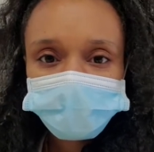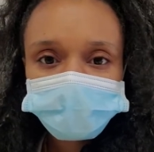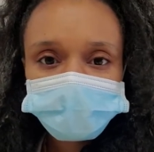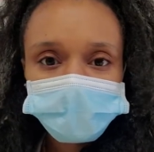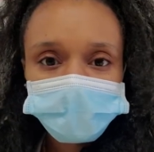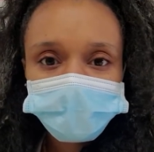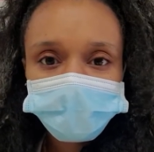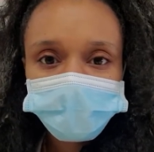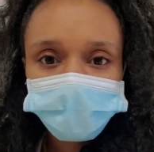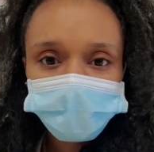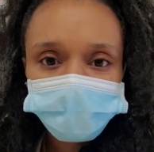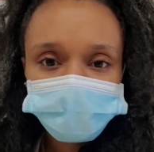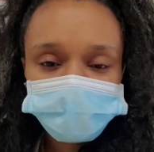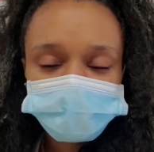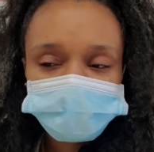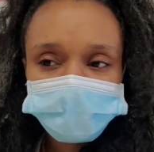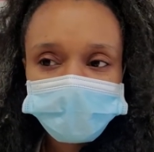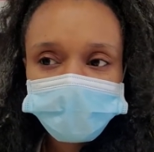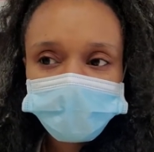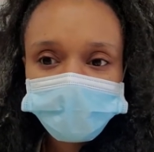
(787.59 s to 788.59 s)
Can you break this
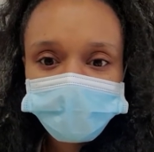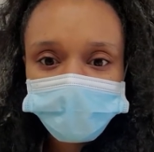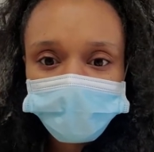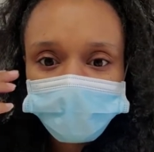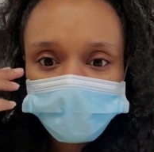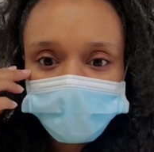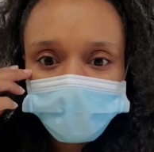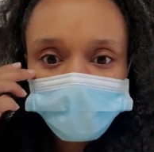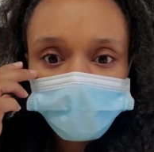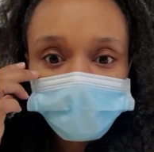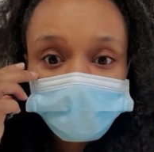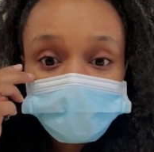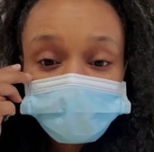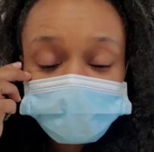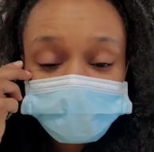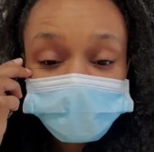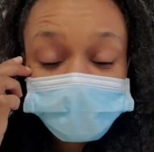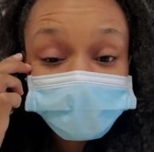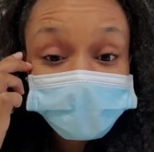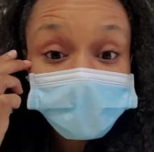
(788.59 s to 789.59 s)
down for me? What is
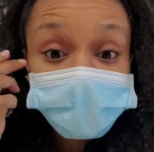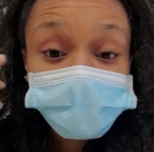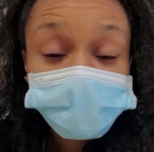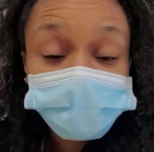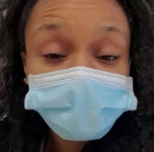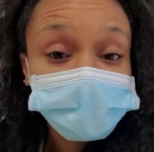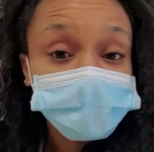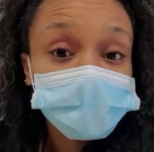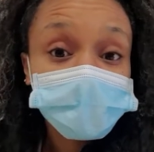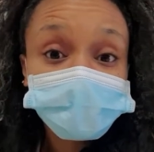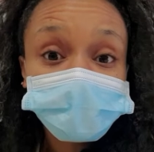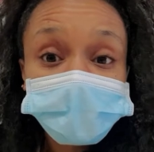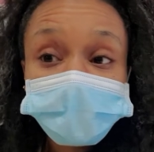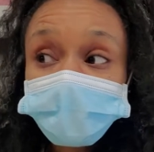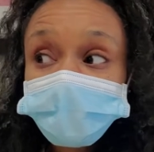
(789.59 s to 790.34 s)
it? And they couldn't help me.